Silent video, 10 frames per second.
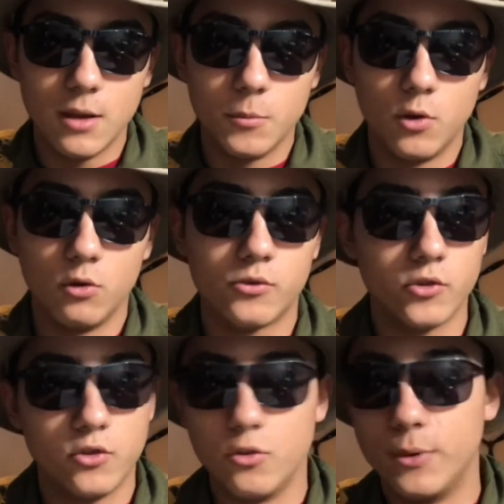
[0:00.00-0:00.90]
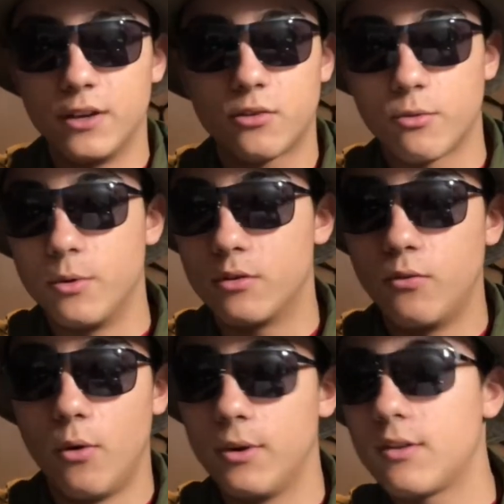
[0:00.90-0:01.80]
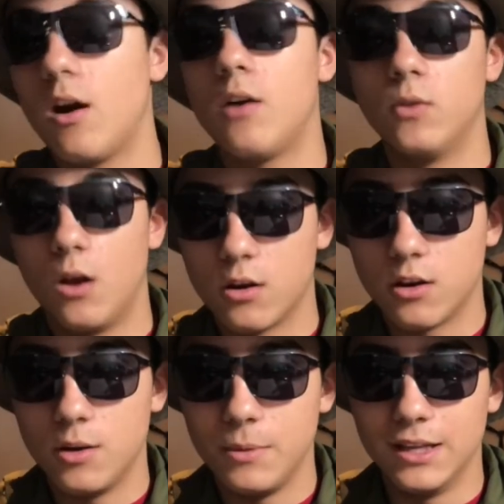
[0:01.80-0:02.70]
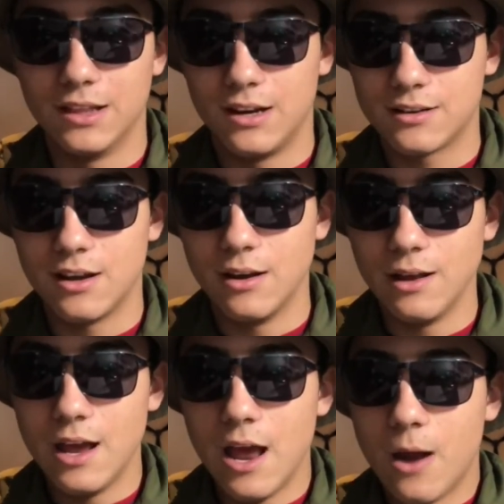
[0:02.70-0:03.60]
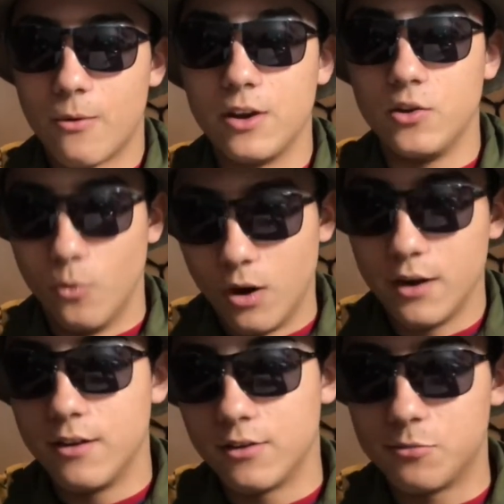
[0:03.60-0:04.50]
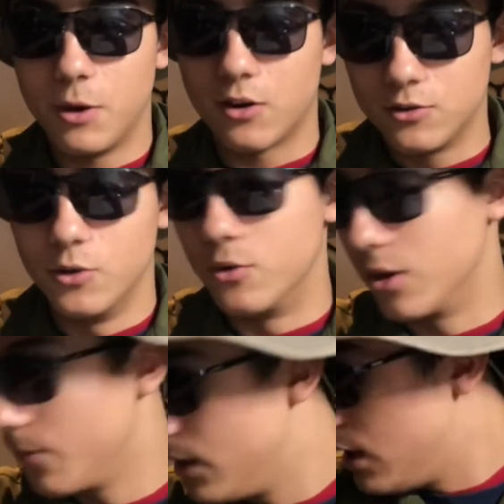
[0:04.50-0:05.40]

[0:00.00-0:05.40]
clothes for 2 weeks, 3 weeks, 4 weeks, however long you're going to be in lockdown, right? You want spare clothing.